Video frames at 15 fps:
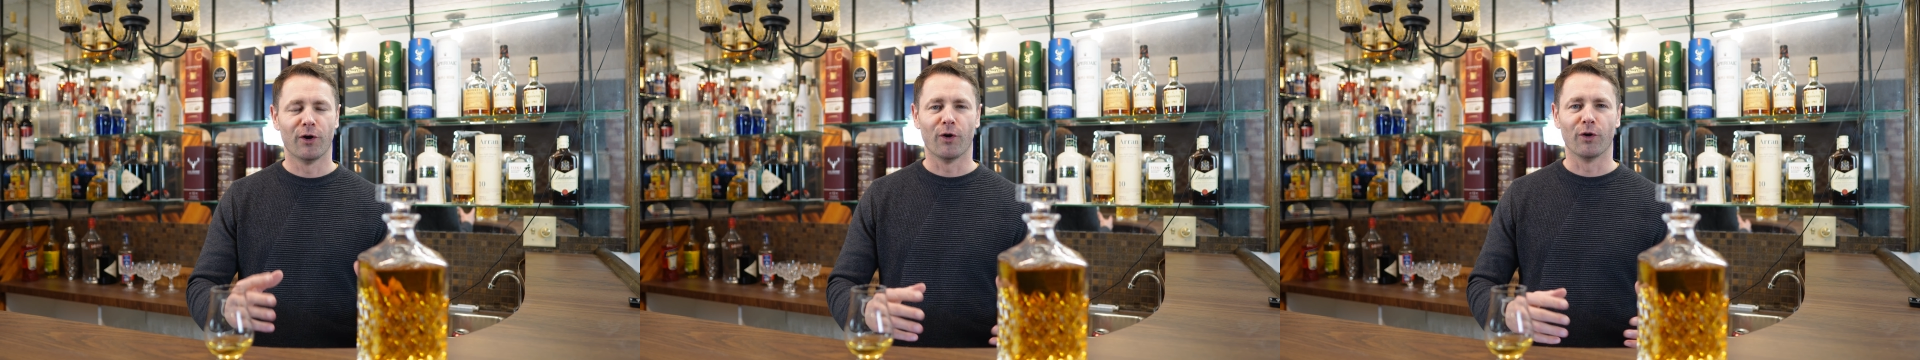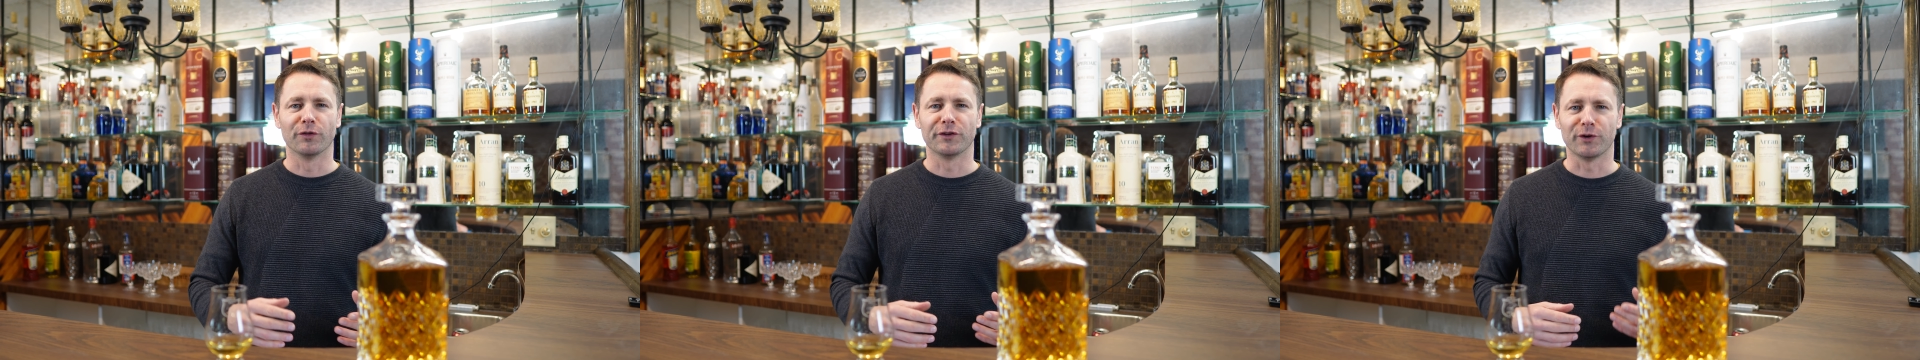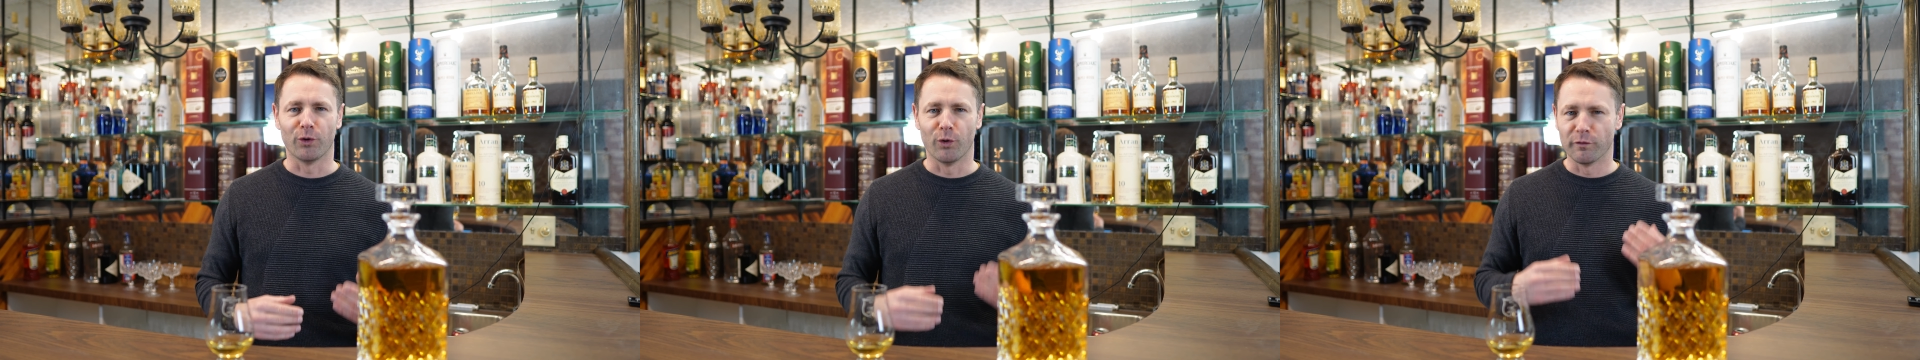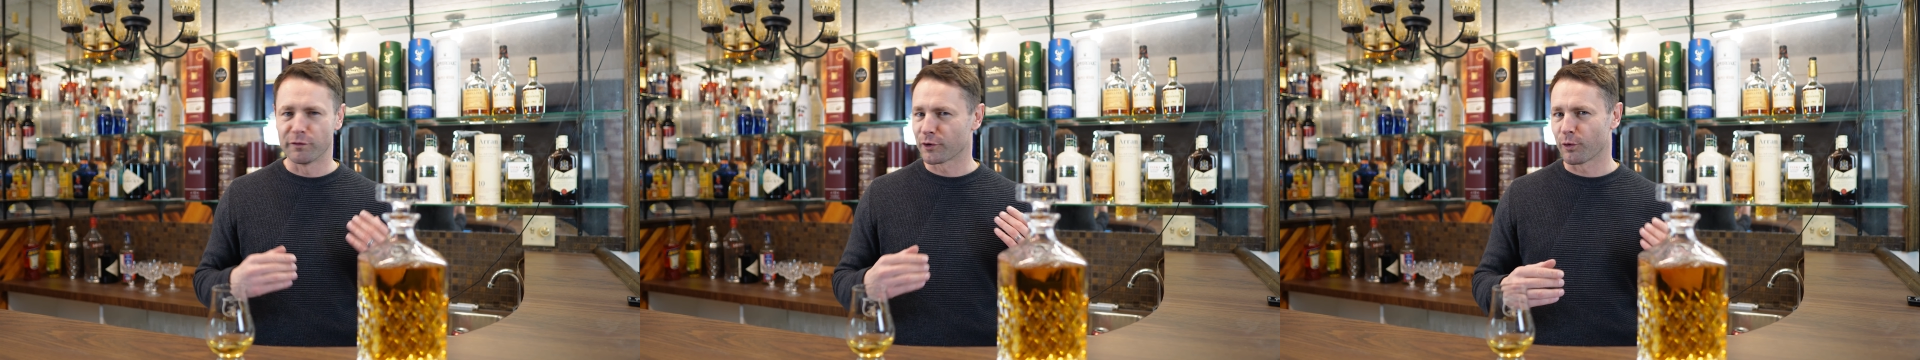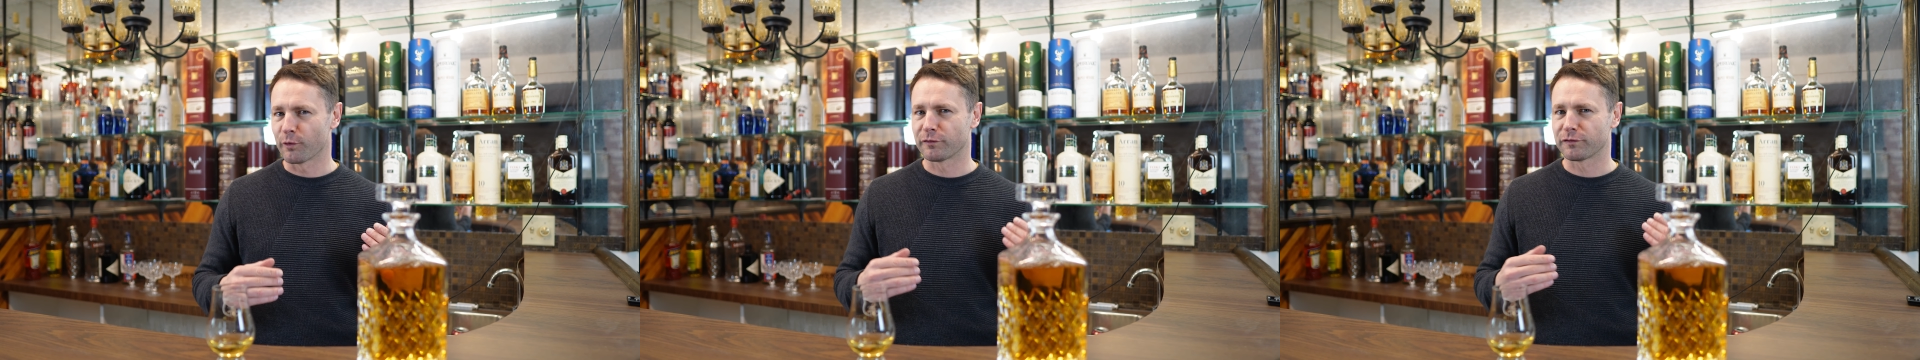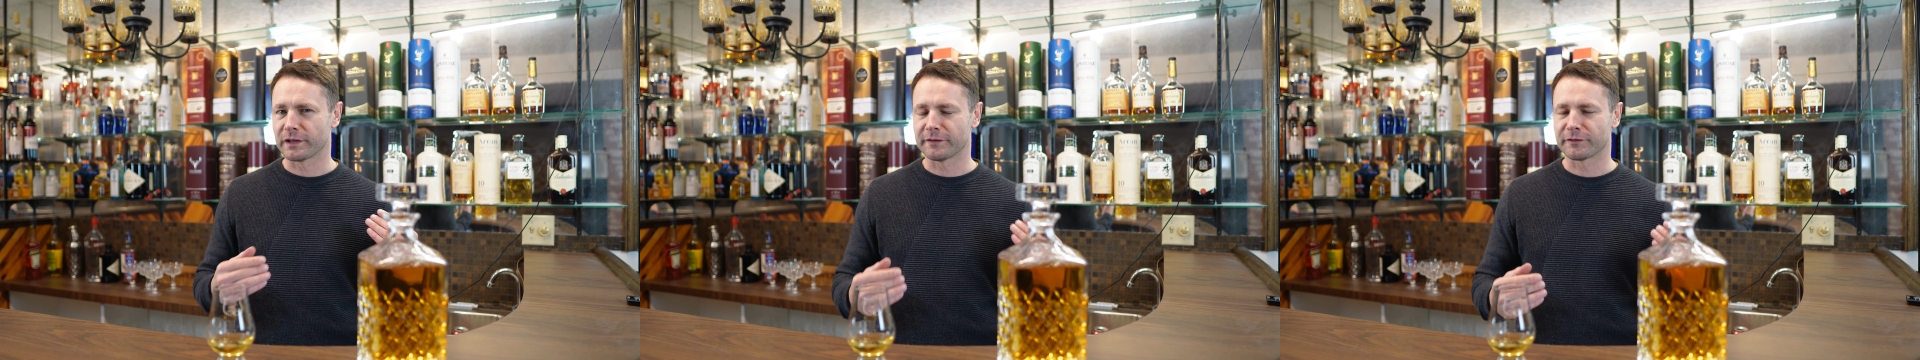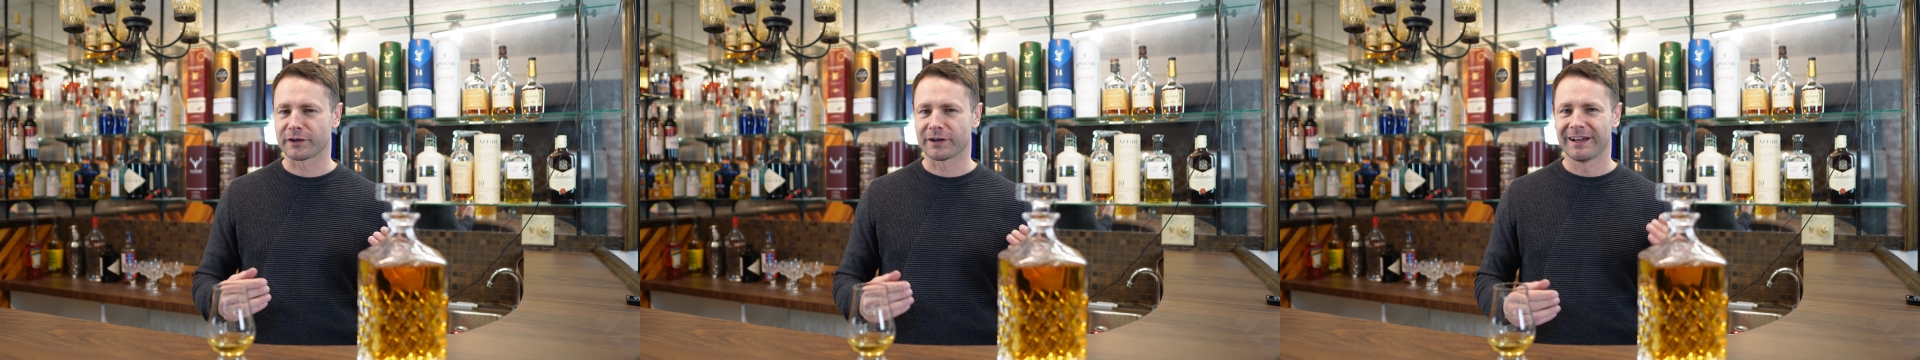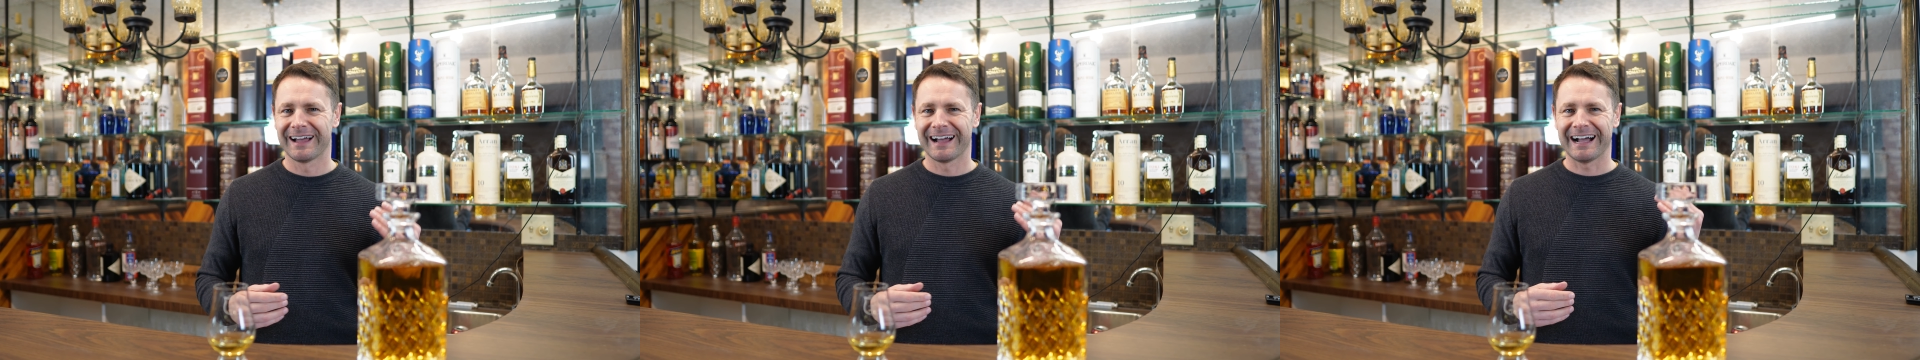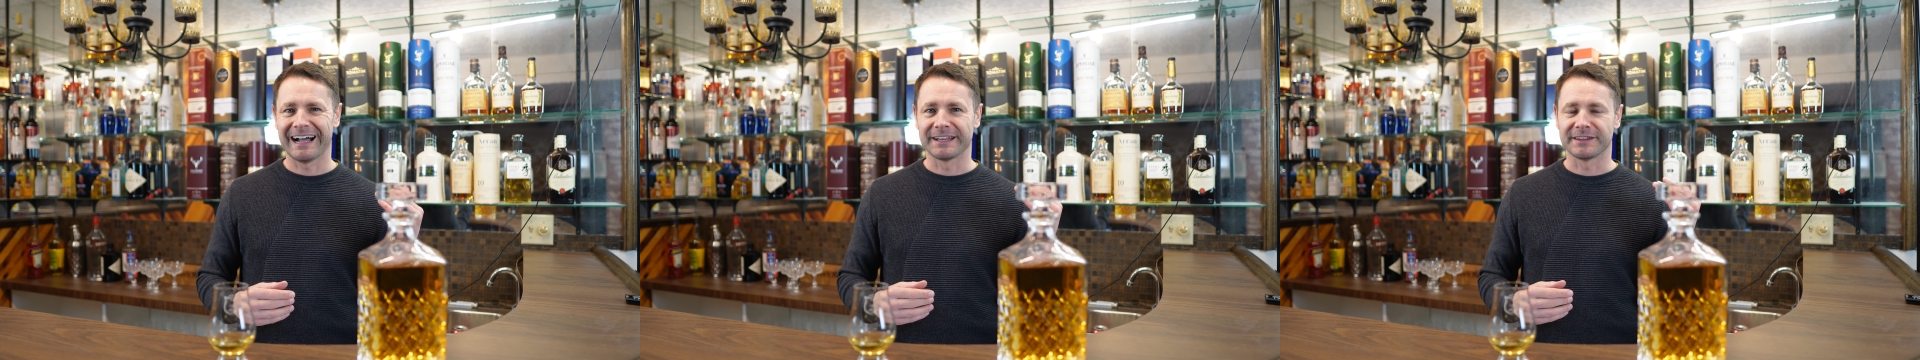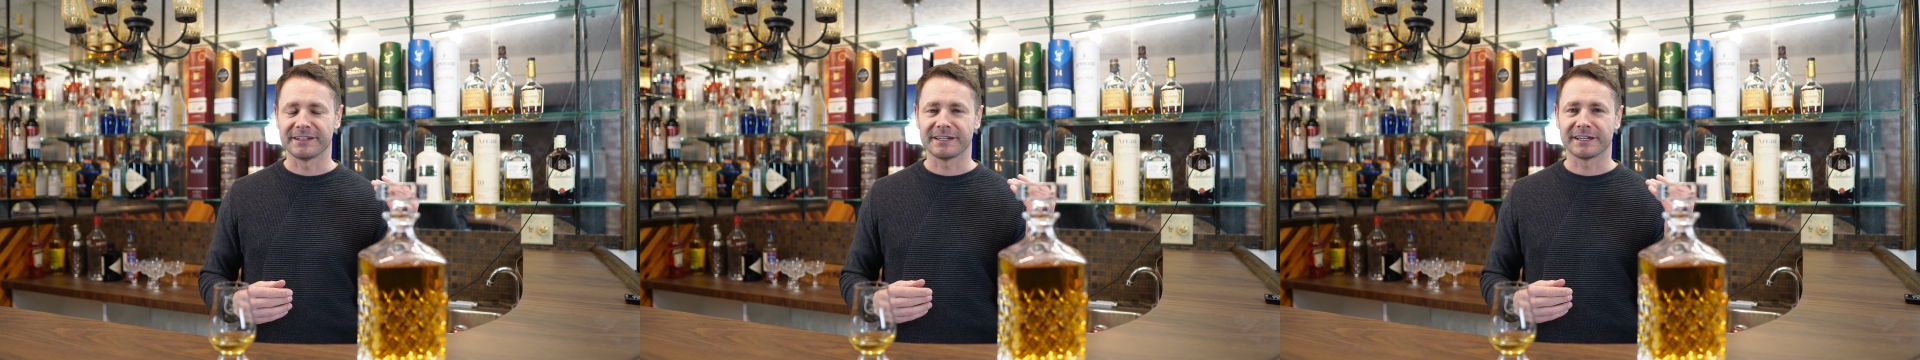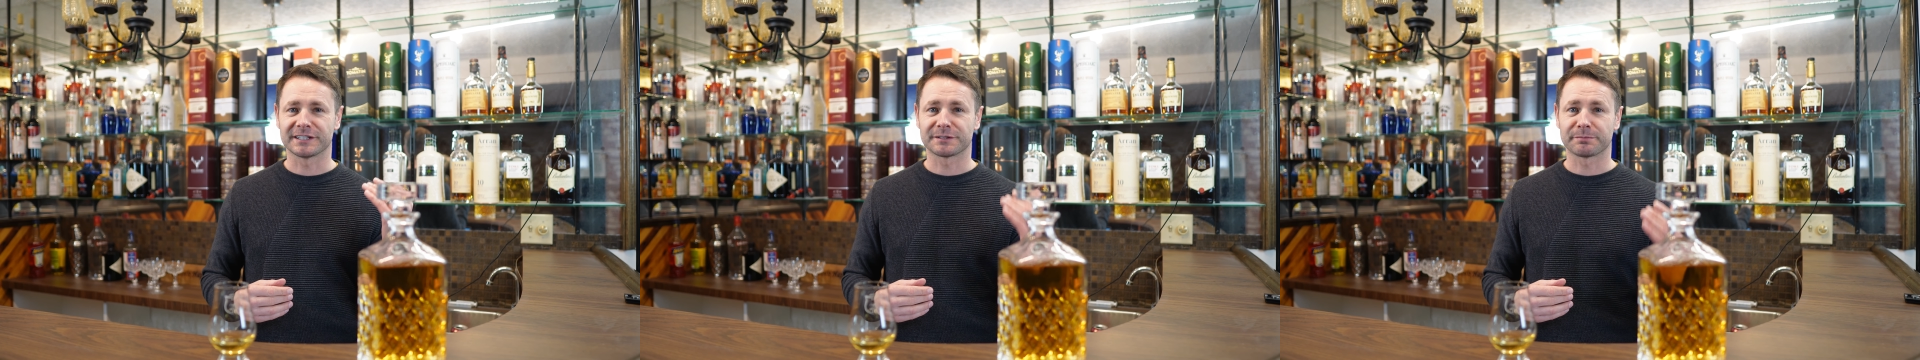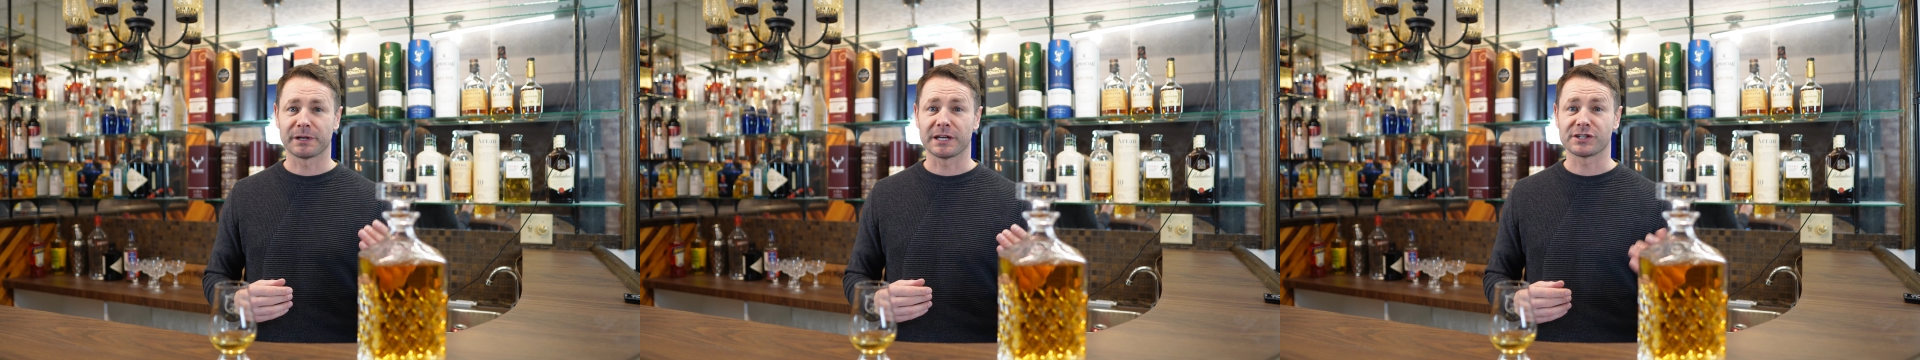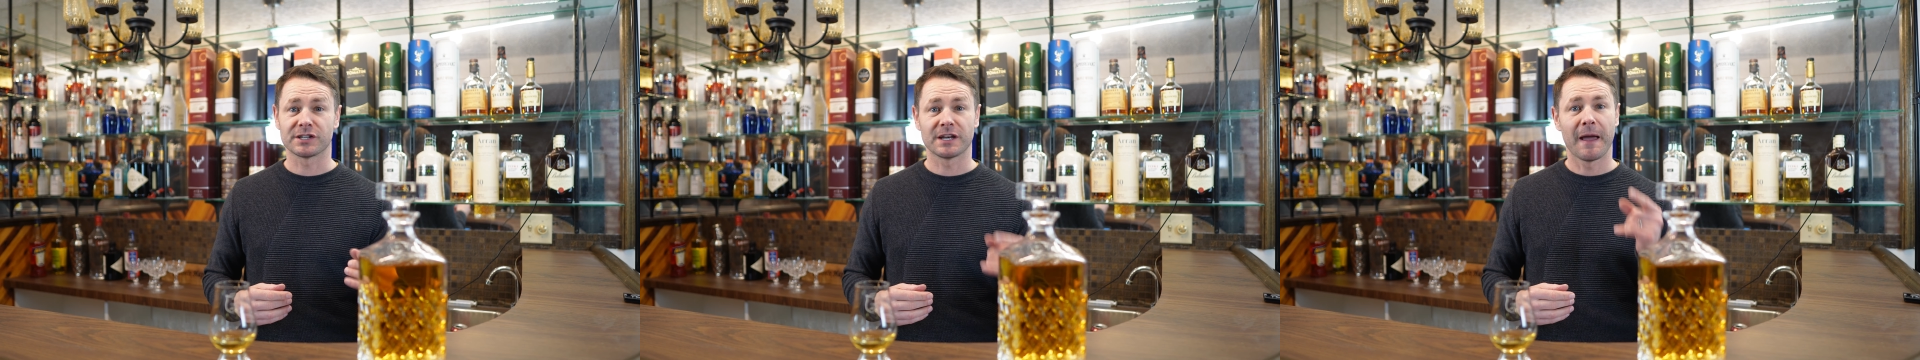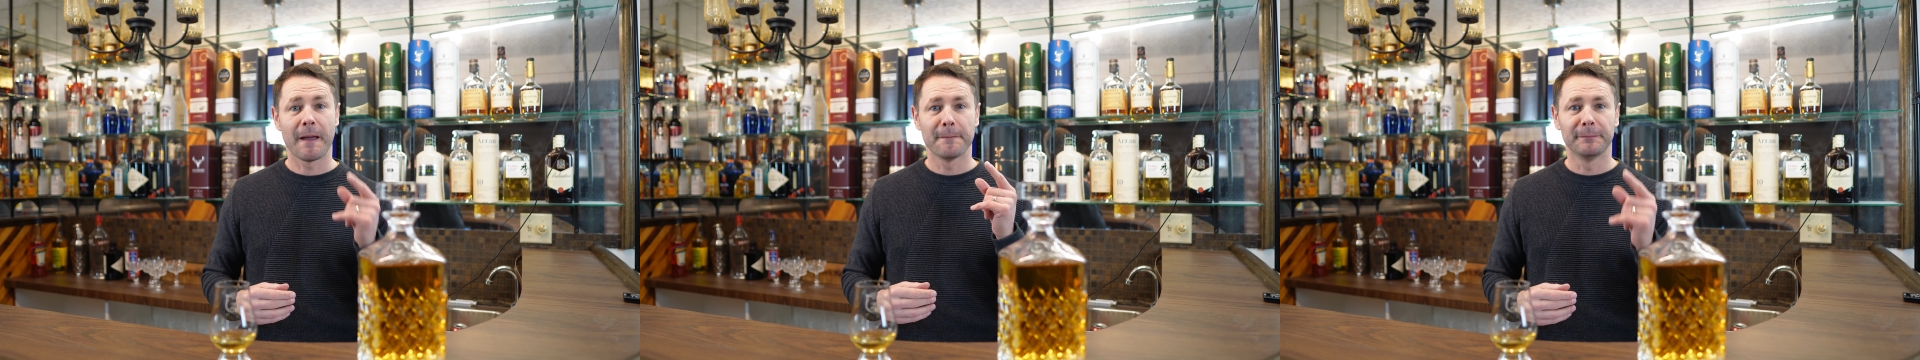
on the overall flavour and the expression,